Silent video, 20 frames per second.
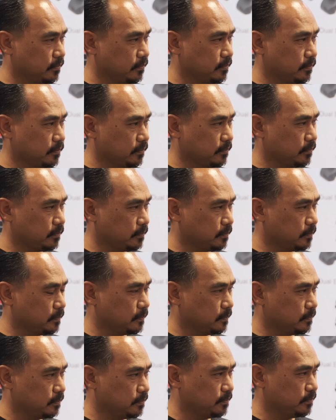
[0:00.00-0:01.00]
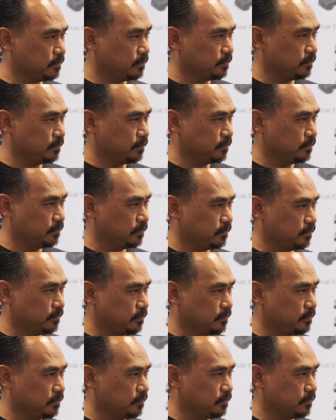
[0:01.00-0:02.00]

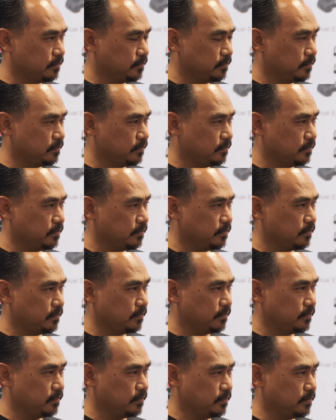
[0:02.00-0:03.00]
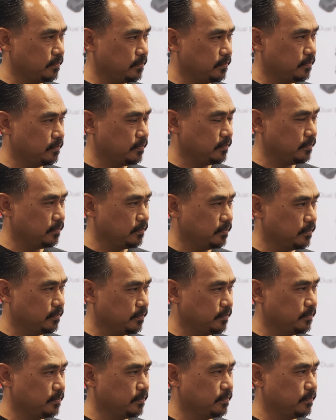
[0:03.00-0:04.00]

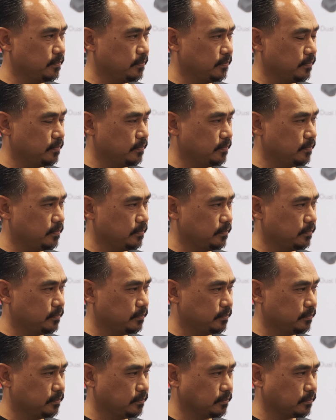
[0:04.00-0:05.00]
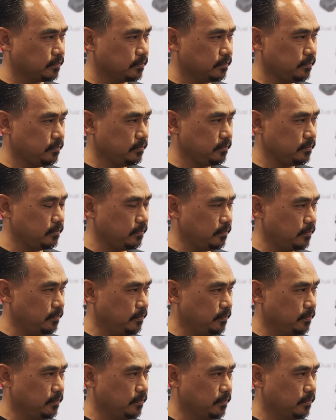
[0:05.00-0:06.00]

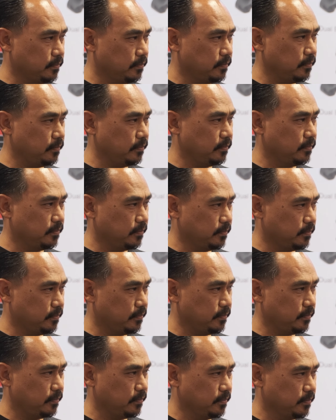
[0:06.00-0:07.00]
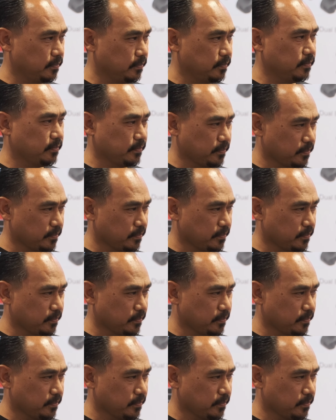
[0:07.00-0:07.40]
(silent)